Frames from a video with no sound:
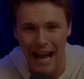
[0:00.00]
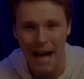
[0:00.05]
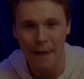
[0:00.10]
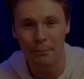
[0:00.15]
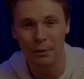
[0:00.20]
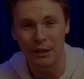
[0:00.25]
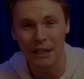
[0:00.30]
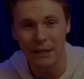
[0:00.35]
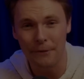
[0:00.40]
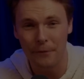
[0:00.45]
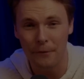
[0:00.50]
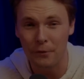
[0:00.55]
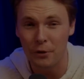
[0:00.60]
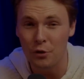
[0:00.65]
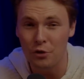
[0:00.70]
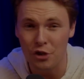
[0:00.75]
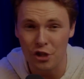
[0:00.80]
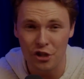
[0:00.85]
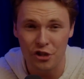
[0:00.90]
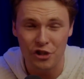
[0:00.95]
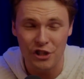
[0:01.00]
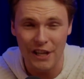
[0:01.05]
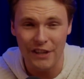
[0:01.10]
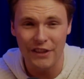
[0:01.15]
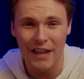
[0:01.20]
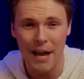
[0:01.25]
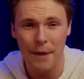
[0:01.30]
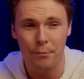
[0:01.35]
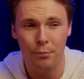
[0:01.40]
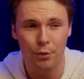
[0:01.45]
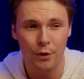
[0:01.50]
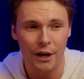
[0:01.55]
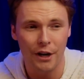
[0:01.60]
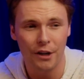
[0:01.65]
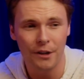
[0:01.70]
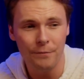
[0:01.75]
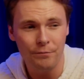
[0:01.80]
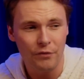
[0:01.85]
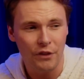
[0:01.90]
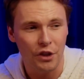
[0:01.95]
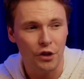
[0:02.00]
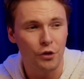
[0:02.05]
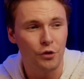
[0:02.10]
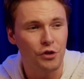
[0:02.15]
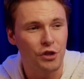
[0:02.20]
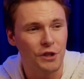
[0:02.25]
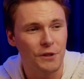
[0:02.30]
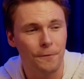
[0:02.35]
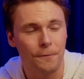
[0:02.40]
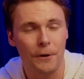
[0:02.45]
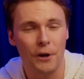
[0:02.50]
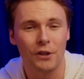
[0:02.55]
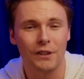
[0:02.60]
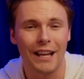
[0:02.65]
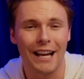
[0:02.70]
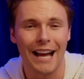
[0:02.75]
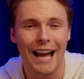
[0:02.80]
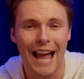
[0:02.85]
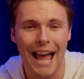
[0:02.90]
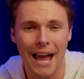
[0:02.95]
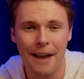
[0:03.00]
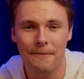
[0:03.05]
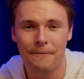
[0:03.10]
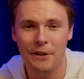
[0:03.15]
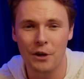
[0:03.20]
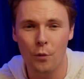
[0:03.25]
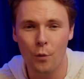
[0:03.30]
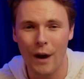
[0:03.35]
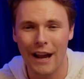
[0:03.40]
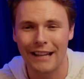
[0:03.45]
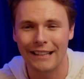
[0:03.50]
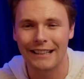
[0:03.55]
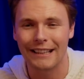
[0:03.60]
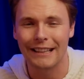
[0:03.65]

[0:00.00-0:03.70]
I believe if you just said that prayer, you just felt a heavy weight